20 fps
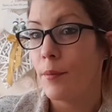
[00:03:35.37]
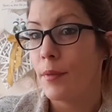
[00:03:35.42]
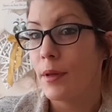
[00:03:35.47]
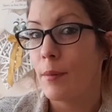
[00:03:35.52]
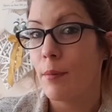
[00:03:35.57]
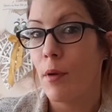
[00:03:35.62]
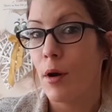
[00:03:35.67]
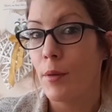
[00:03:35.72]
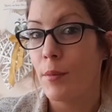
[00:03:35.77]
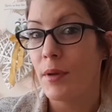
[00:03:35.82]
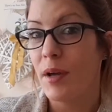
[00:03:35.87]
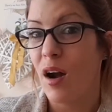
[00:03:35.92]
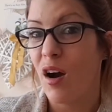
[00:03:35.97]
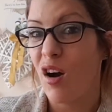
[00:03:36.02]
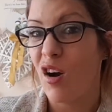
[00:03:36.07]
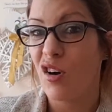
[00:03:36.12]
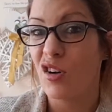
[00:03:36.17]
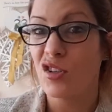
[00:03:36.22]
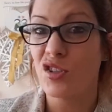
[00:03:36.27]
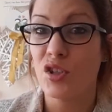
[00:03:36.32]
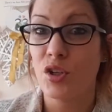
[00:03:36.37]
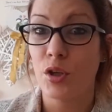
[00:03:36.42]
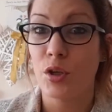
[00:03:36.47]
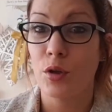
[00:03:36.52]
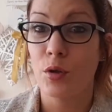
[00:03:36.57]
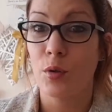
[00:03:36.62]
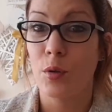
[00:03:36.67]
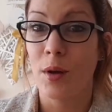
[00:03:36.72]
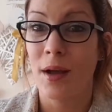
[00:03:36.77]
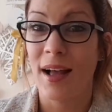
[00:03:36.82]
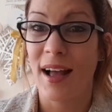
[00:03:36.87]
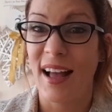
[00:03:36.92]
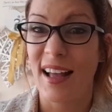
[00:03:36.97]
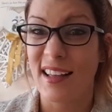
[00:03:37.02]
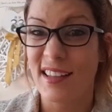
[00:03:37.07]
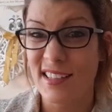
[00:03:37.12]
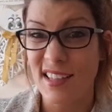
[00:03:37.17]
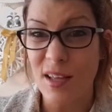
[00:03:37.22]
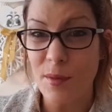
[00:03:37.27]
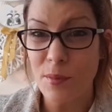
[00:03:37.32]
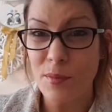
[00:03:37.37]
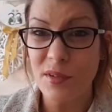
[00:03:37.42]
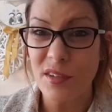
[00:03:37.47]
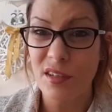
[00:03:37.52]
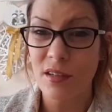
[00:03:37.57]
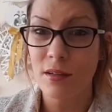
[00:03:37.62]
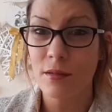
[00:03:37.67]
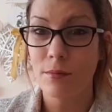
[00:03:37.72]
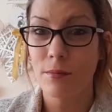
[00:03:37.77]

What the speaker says: It might be hard to accept,